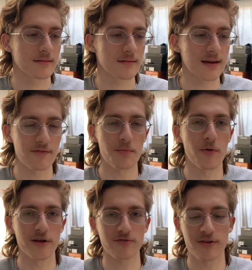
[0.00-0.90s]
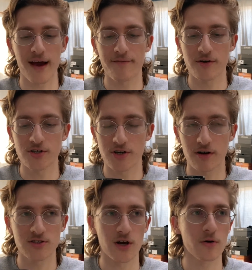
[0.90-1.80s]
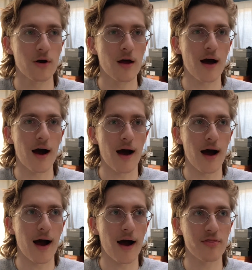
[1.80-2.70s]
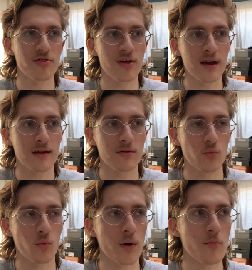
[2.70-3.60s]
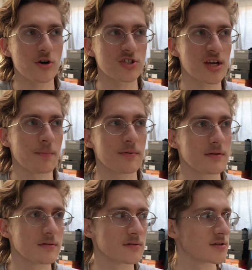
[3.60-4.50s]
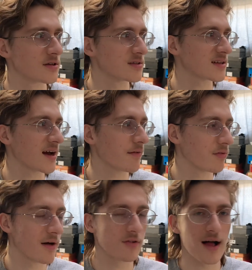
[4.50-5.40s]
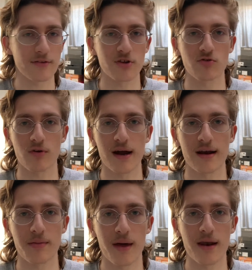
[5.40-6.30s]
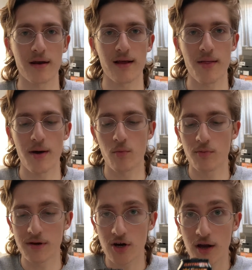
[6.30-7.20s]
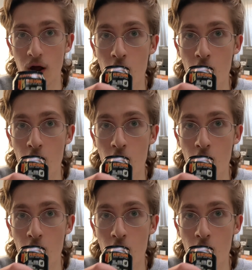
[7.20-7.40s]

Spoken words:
give it points for that for sure. So I think one more sip to kind of level out the grade, and then we'll be good.